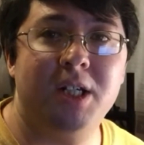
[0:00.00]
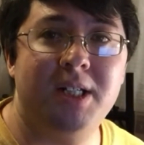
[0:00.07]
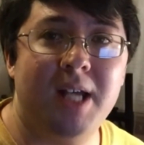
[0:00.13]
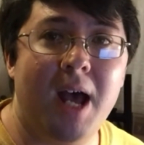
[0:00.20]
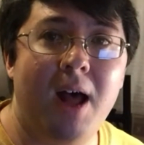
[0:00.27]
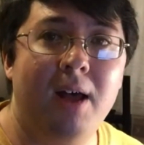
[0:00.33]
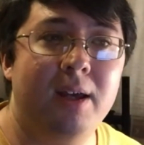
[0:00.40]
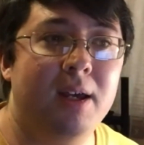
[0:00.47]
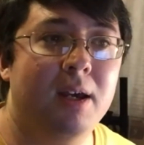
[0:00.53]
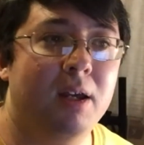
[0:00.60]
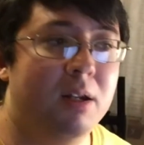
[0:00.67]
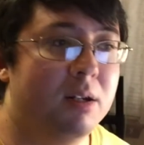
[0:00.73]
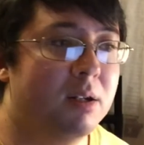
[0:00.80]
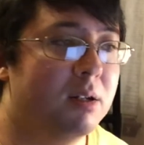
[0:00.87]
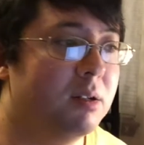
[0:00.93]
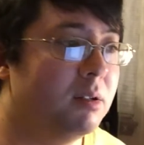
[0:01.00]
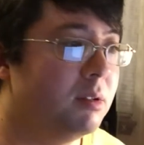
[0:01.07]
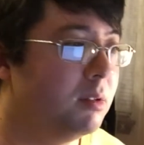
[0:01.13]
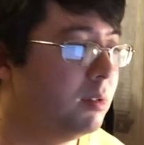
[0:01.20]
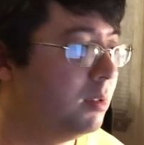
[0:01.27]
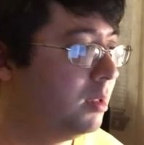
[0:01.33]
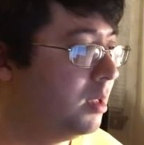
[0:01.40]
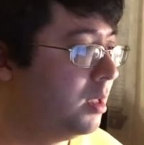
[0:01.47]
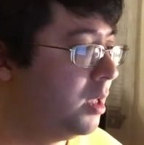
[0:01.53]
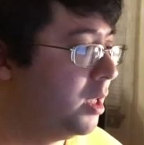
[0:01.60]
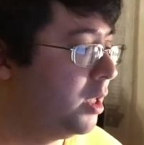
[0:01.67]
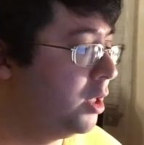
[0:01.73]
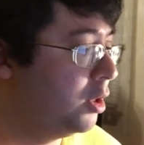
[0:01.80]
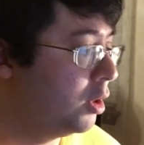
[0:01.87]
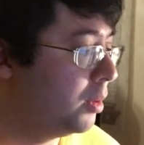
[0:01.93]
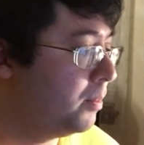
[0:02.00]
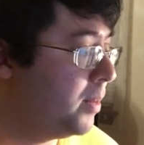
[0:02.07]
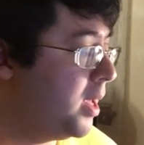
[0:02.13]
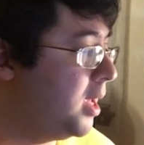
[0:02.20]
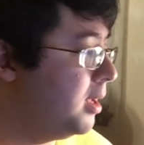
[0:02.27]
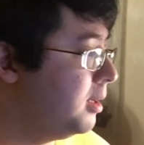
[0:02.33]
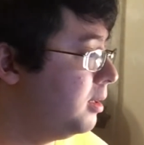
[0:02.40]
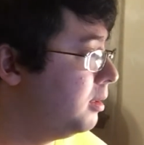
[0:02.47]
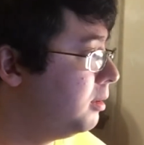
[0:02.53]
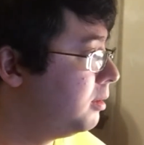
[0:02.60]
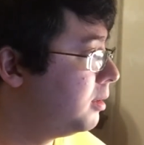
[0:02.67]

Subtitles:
Italian, European,